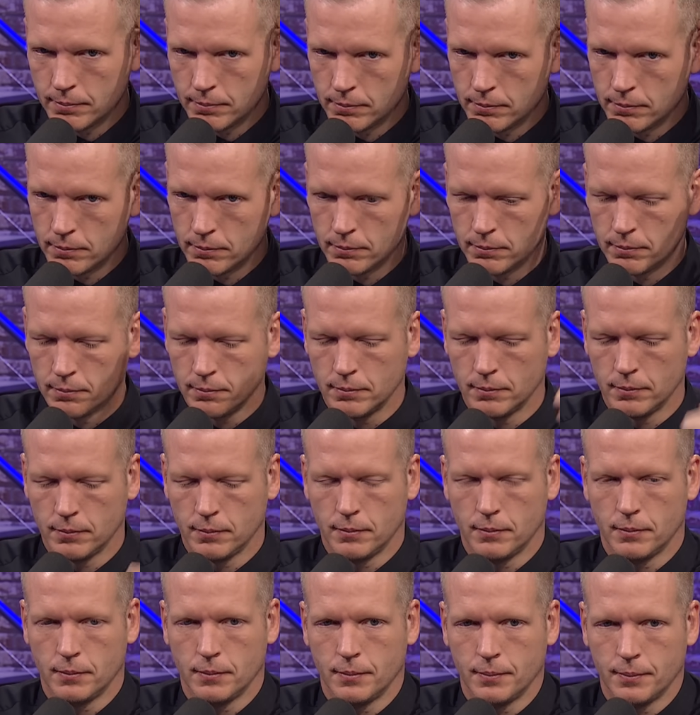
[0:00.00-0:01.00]

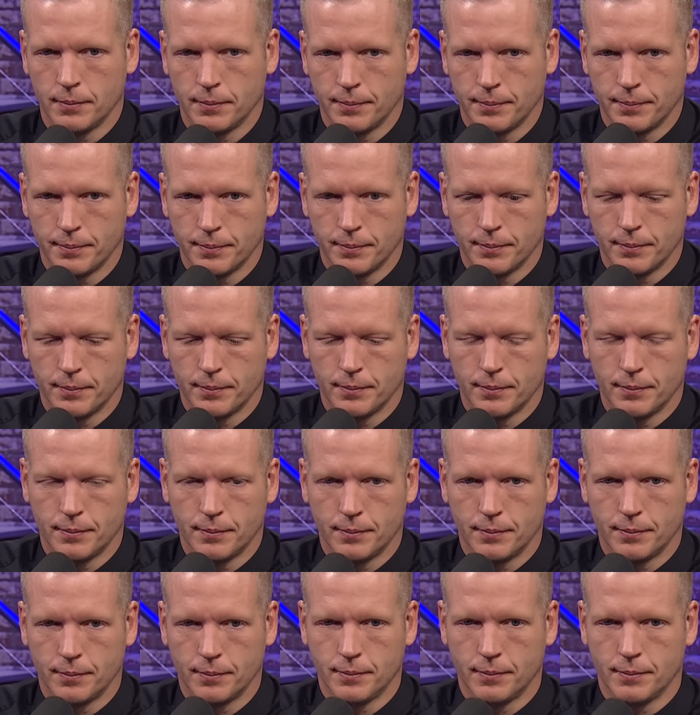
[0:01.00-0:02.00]

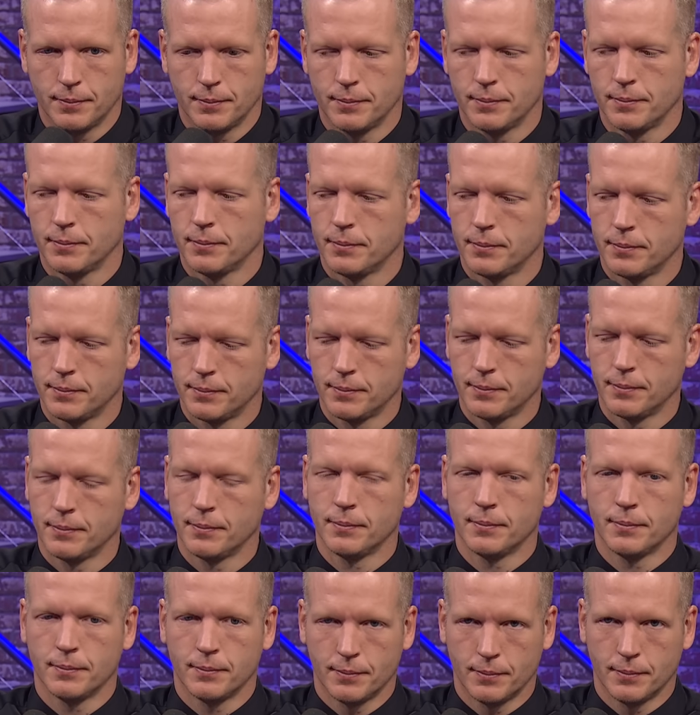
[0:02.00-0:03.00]

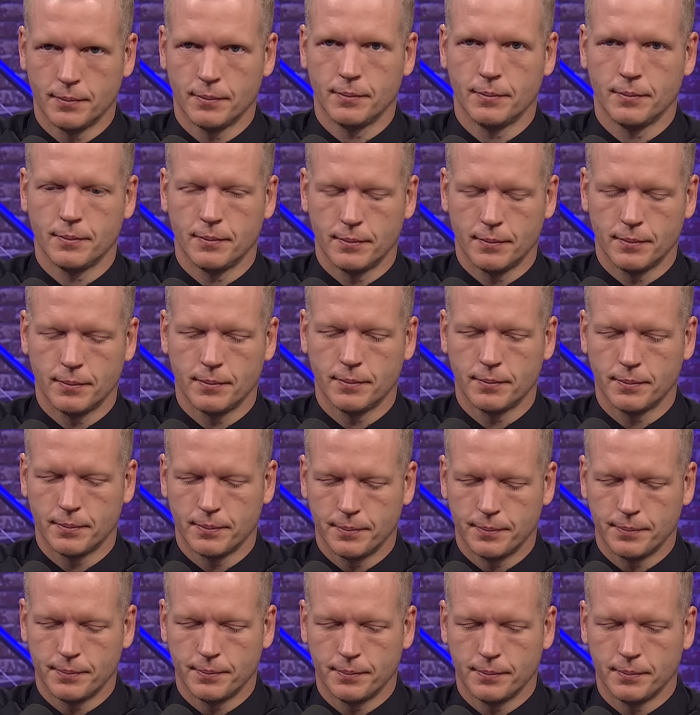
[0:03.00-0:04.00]

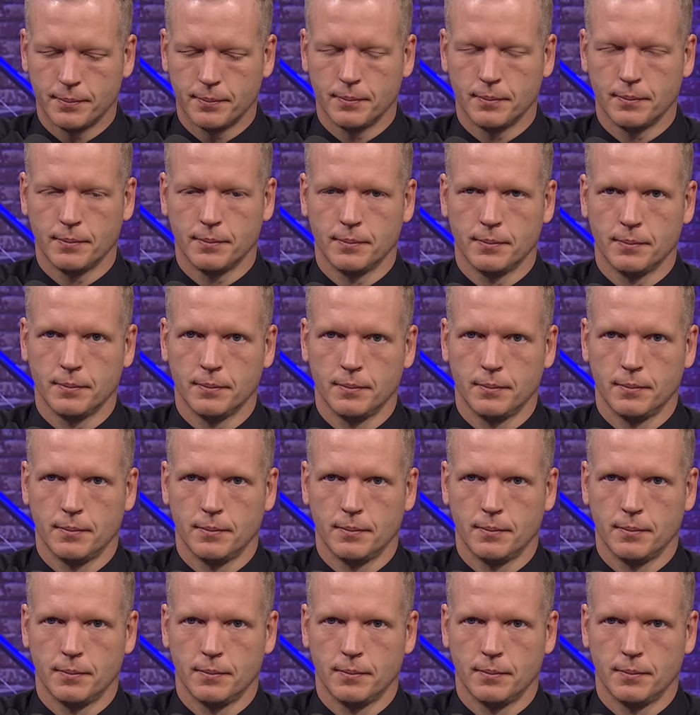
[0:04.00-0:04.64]
(not speaking)